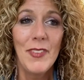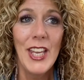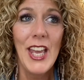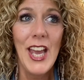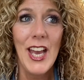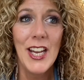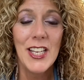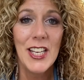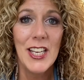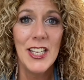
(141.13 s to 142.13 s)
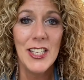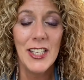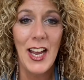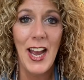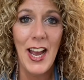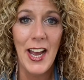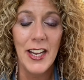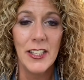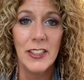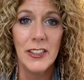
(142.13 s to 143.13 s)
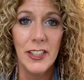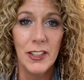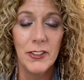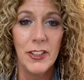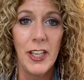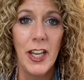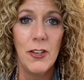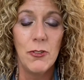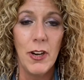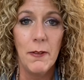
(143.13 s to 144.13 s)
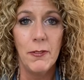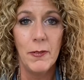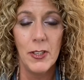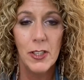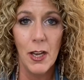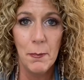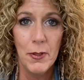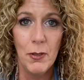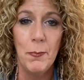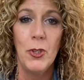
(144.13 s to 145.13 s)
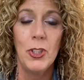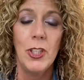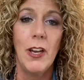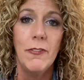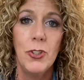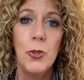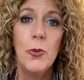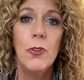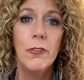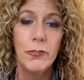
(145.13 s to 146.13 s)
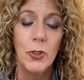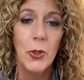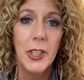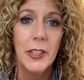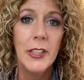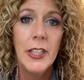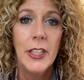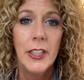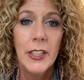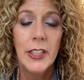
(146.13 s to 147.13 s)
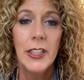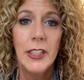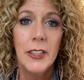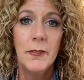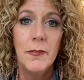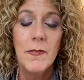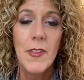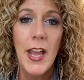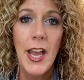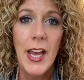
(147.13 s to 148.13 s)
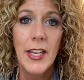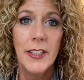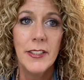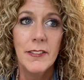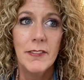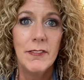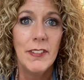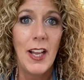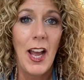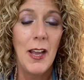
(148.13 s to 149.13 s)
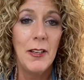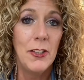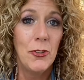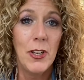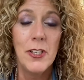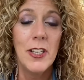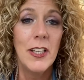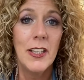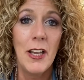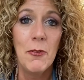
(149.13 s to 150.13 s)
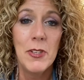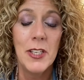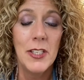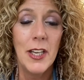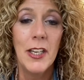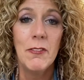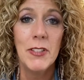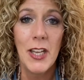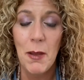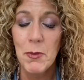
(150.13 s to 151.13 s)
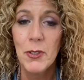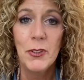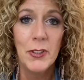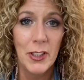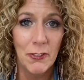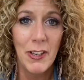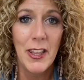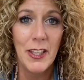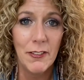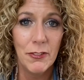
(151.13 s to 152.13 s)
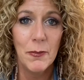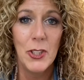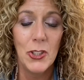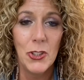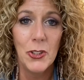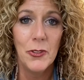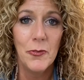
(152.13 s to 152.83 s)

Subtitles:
And his hat literally had dropped from the top of the bookshelf to the floor. And I trusted that was the sign. It was absolutely the right thing for me to do.